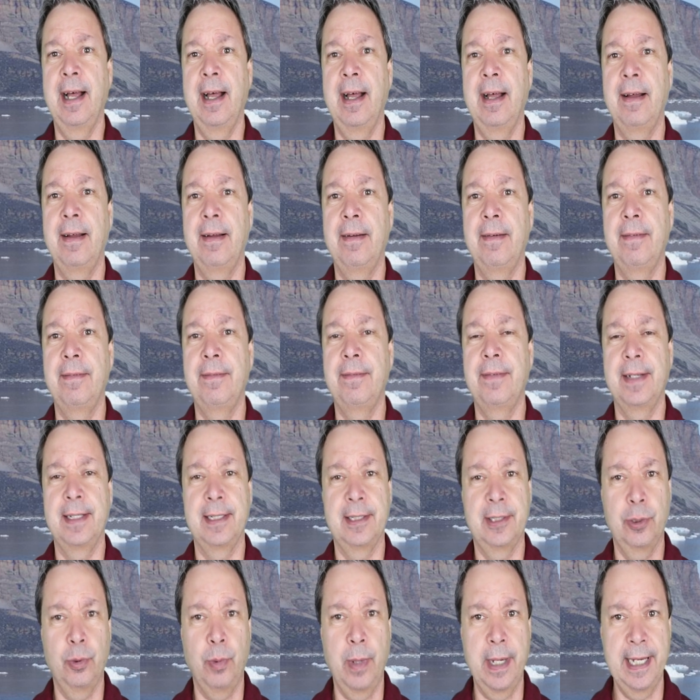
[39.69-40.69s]
of
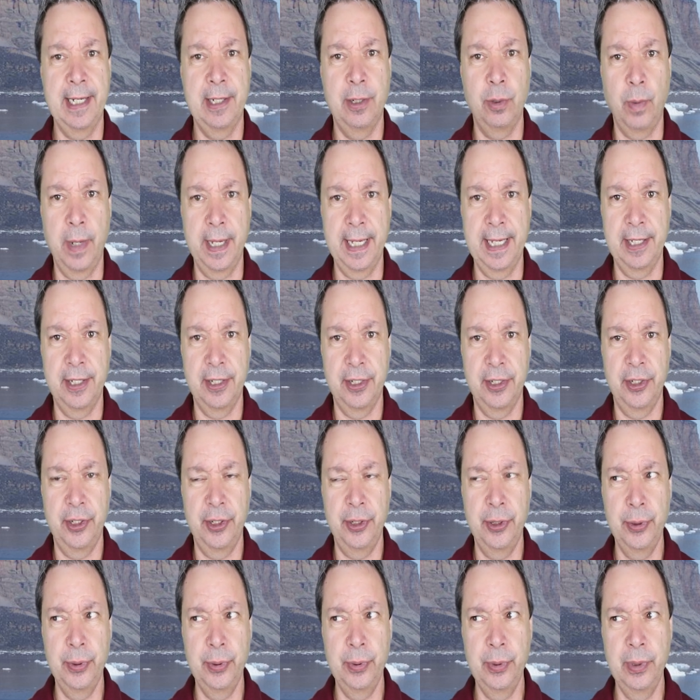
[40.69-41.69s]

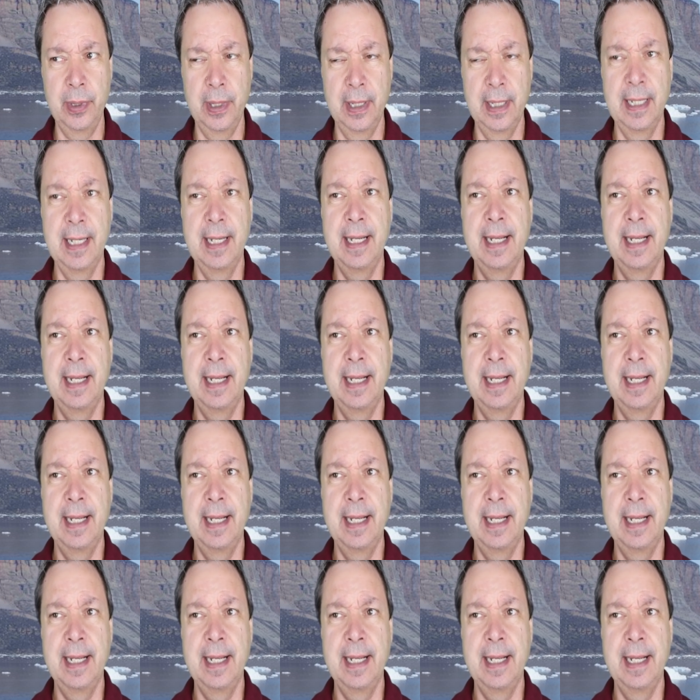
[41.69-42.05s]
2022.